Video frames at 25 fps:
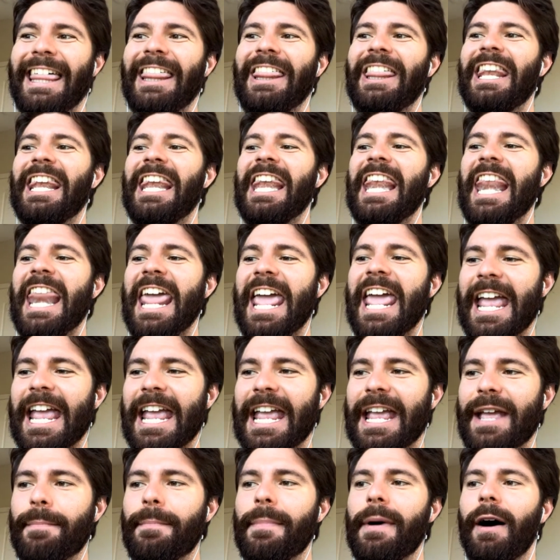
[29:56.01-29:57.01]
The
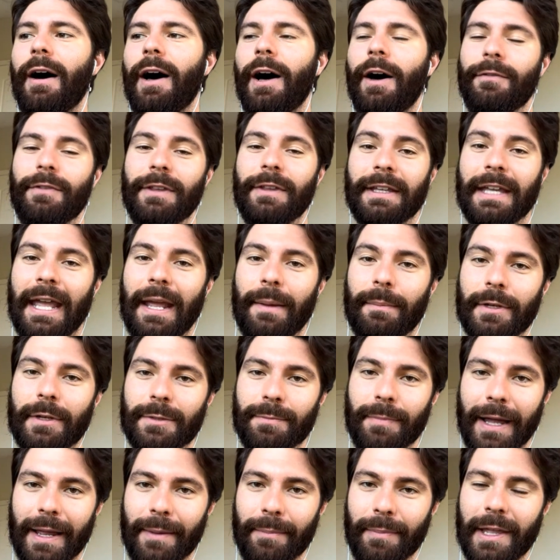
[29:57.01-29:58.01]
name of the game,
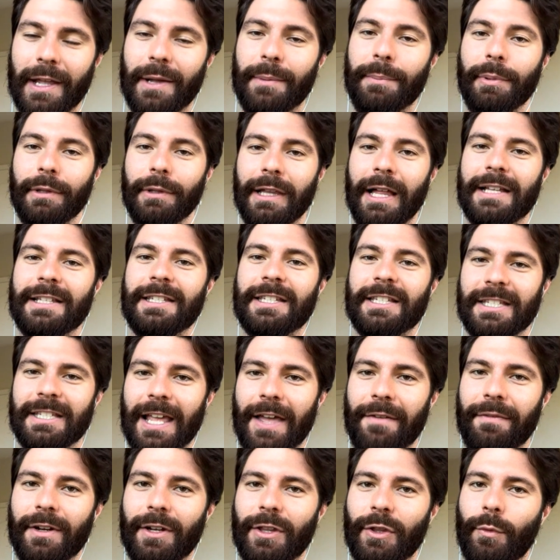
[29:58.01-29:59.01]
despite being plus seven